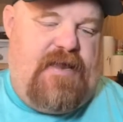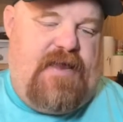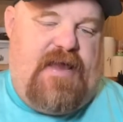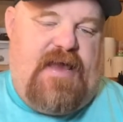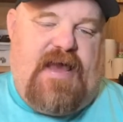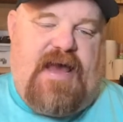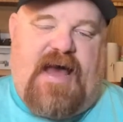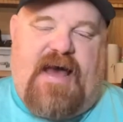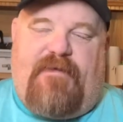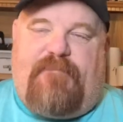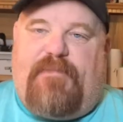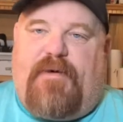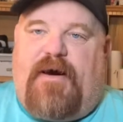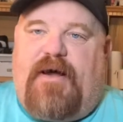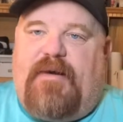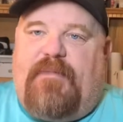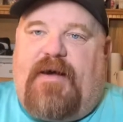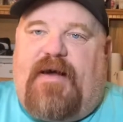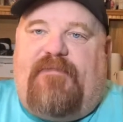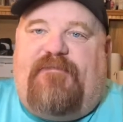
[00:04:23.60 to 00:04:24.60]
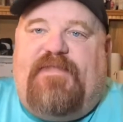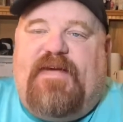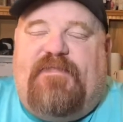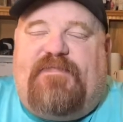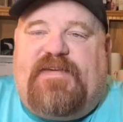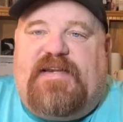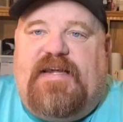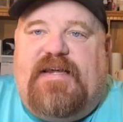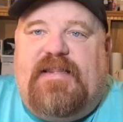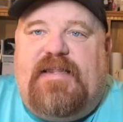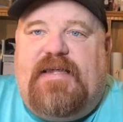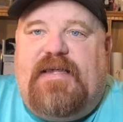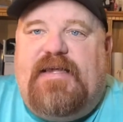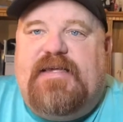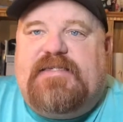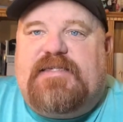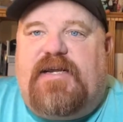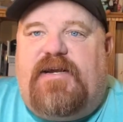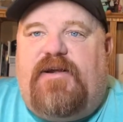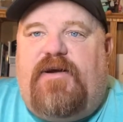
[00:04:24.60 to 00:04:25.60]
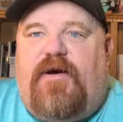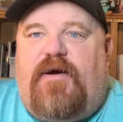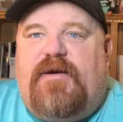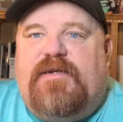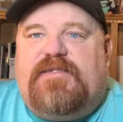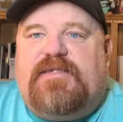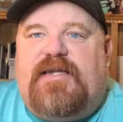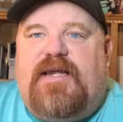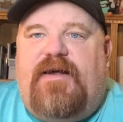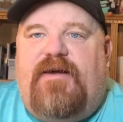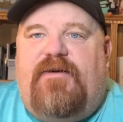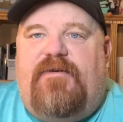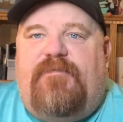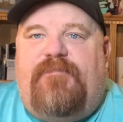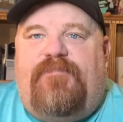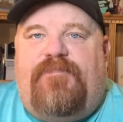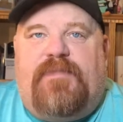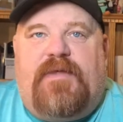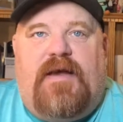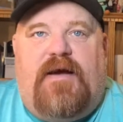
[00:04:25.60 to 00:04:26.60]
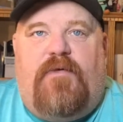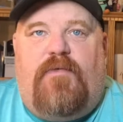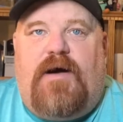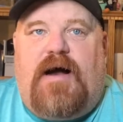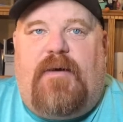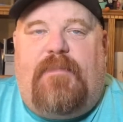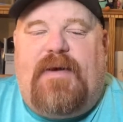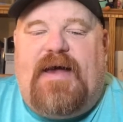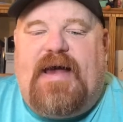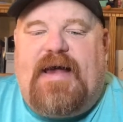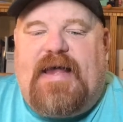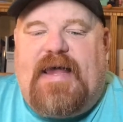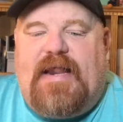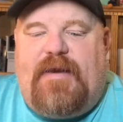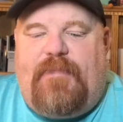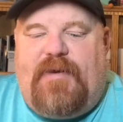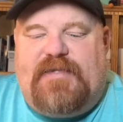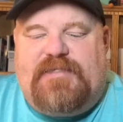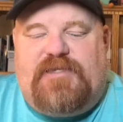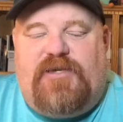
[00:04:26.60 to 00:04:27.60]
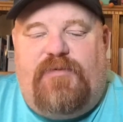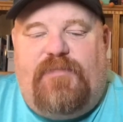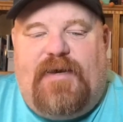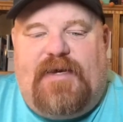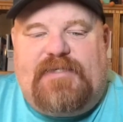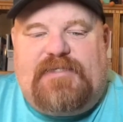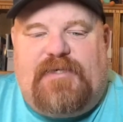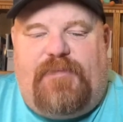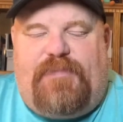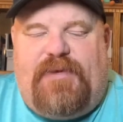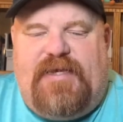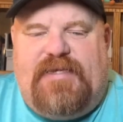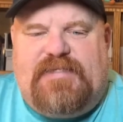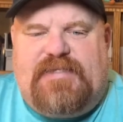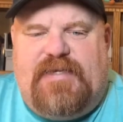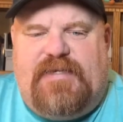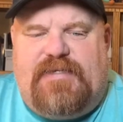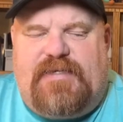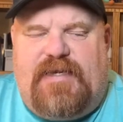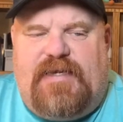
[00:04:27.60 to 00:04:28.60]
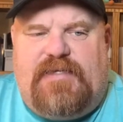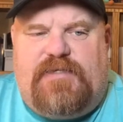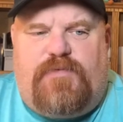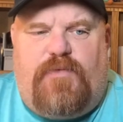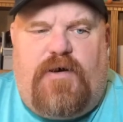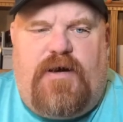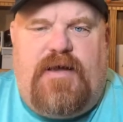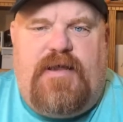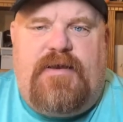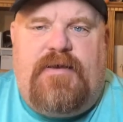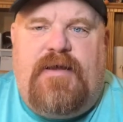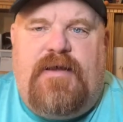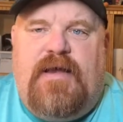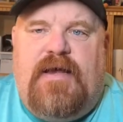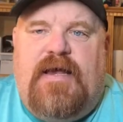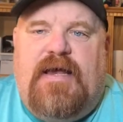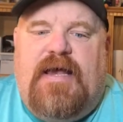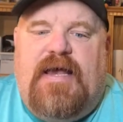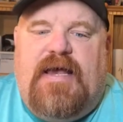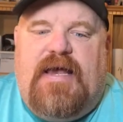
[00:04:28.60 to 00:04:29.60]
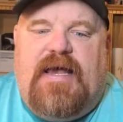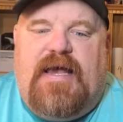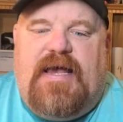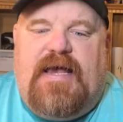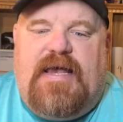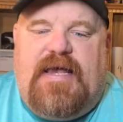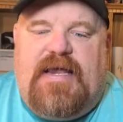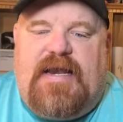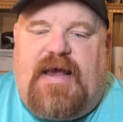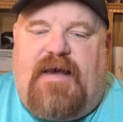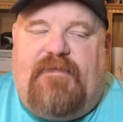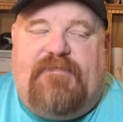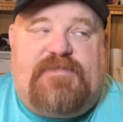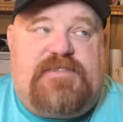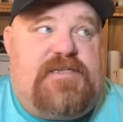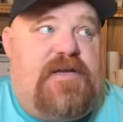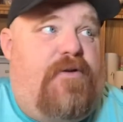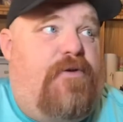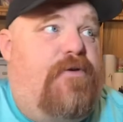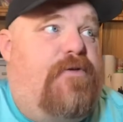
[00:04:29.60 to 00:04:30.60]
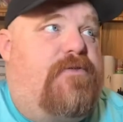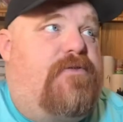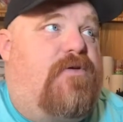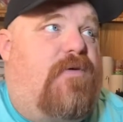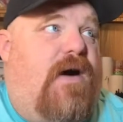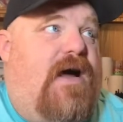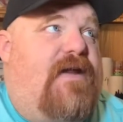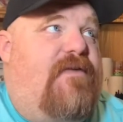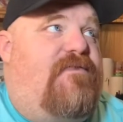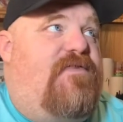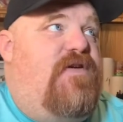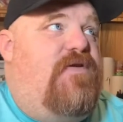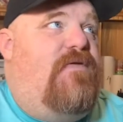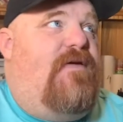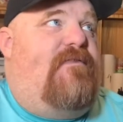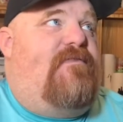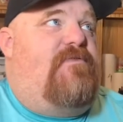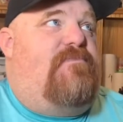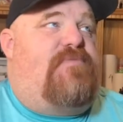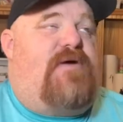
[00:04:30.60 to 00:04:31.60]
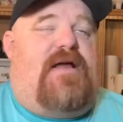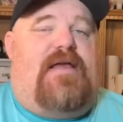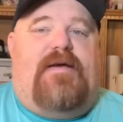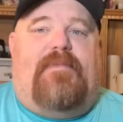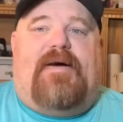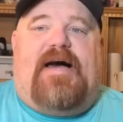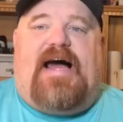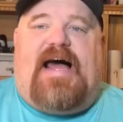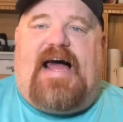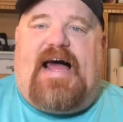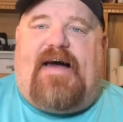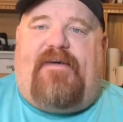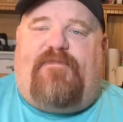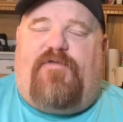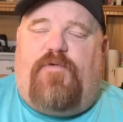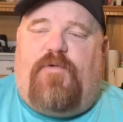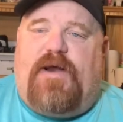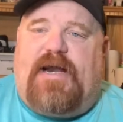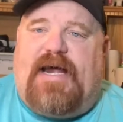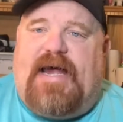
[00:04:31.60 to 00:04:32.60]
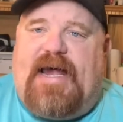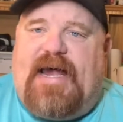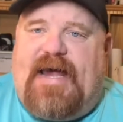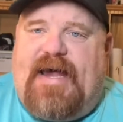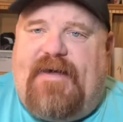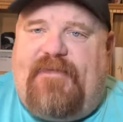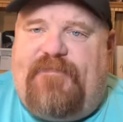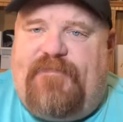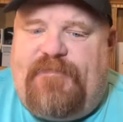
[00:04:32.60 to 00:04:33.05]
I bought about 50 of these at a yard sale a while back, had about $2 a piece into each one, and I've sold quite a few of them, probably about half of what I have,